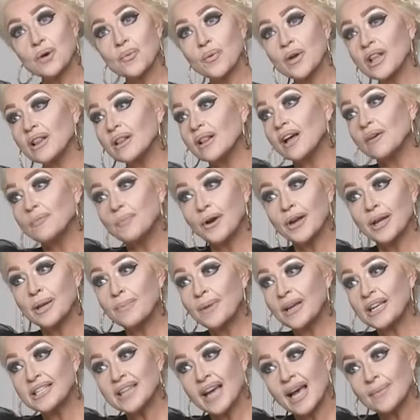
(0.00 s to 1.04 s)
We love bringing
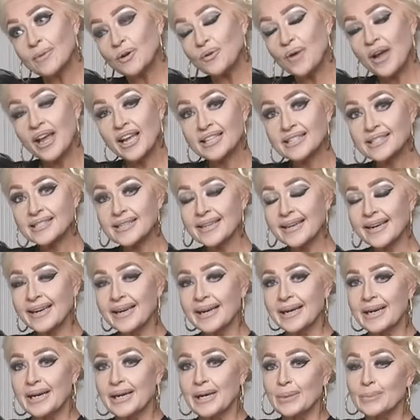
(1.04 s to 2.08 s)
big diamond weights,
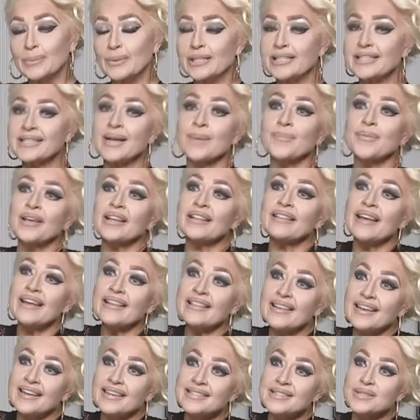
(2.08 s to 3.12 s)
but something like
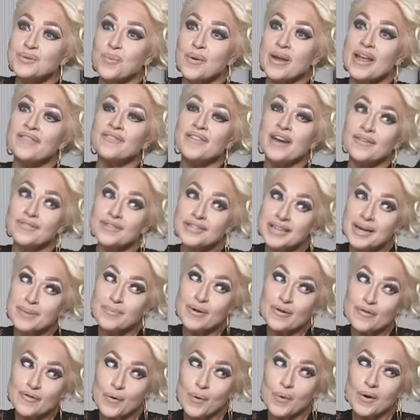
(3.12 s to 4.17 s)
this we have never done
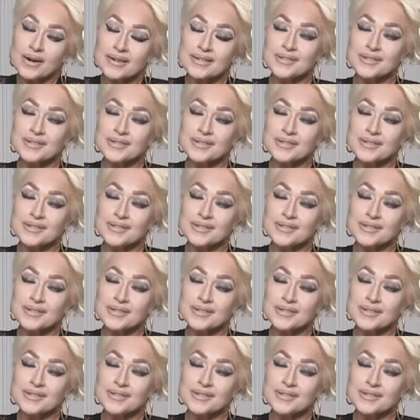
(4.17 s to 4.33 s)
before,